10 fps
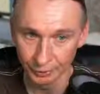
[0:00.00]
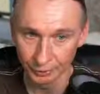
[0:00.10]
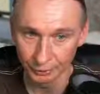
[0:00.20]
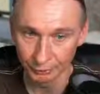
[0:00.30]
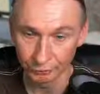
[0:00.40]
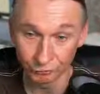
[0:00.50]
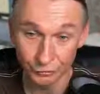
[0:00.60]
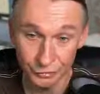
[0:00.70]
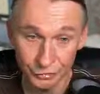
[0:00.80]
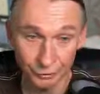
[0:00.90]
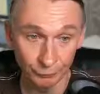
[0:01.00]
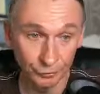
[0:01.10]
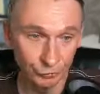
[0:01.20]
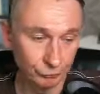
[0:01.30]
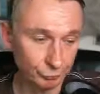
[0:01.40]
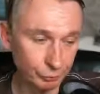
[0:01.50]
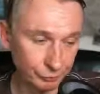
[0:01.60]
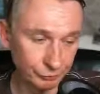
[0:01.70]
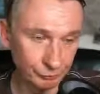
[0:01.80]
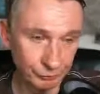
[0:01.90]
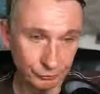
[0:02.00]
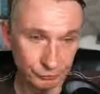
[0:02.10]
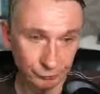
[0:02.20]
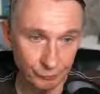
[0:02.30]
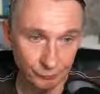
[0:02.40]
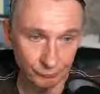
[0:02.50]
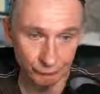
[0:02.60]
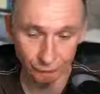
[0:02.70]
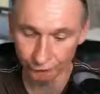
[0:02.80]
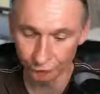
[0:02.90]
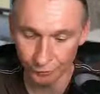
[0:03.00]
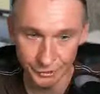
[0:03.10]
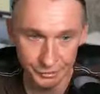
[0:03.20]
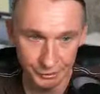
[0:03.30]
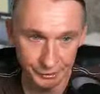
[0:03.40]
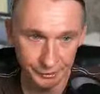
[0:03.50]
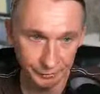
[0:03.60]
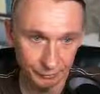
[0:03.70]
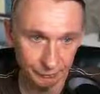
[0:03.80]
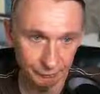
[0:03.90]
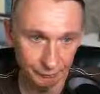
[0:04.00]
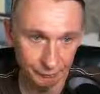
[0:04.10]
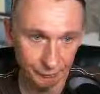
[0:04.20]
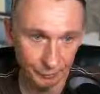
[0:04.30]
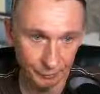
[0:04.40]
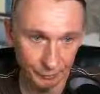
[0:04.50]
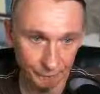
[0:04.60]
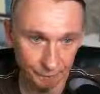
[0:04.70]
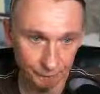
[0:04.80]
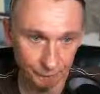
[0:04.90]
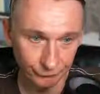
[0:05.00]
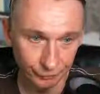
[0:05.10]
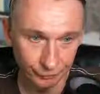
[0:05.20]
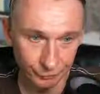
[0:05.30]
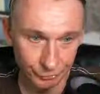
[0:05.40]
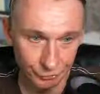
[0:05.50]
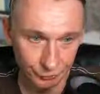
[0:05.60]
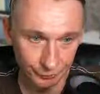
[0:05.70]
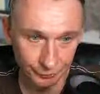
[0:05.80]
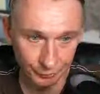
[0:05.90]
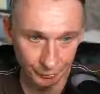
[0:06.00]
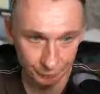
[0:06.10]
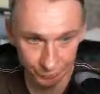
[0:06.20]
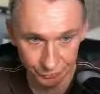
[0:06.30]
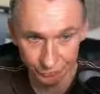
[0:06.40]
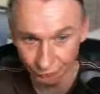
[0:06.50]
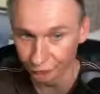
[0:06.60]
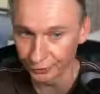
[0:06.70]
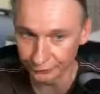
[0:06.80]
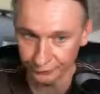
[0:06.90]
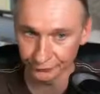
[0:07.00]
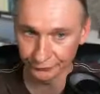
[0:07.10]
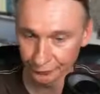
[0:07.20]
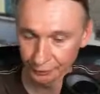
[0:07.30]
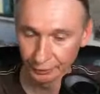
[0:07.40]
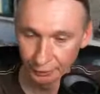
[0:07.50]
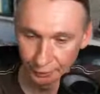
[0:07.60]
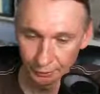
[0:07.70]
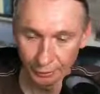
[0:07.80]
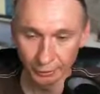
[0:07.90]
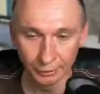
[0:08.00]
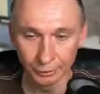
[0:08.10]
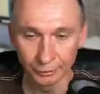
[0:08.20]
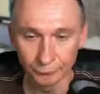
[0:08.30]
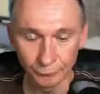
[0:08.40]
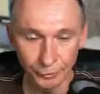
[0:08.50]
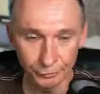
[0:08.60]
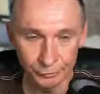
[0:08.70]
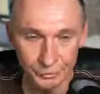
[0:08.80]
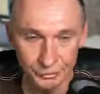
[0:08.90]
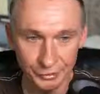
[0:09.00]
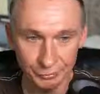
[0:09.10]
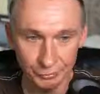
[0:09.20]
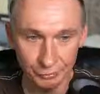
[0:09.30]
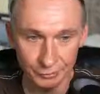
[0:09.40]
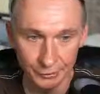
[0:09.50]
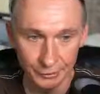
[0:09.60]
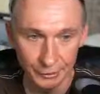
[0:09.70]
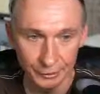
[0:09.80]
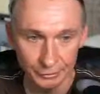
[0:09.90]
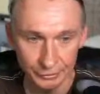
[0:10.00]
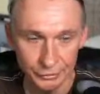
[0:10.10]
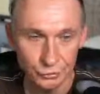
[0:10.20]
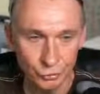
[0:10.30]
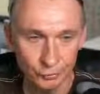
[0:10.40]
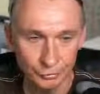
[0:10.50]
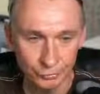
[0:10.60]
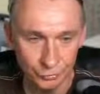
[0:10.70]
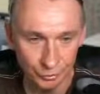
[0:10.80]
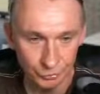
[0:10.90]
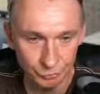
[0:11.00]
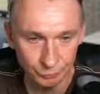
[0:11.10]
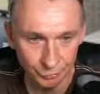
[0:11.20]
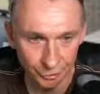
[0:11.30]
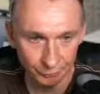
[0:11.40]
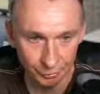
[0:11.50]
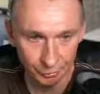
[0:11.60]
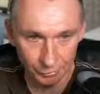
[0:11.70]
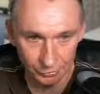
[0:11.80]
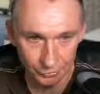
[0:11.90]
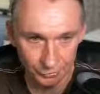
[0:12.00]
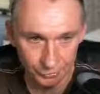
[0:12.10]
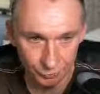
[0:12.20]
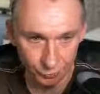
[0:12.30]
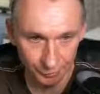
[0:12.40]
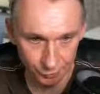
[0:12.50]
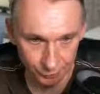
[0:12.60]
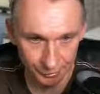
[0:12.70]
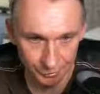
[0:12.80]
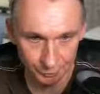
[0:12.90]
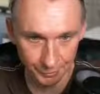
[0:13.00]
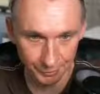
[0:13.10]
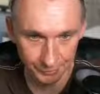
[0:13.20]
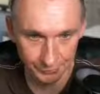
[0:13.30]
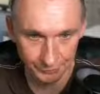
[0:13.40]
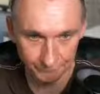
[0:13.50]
And the first time when you're booting with your freshly image written micro SD card, that is going to take some time because it's going to expand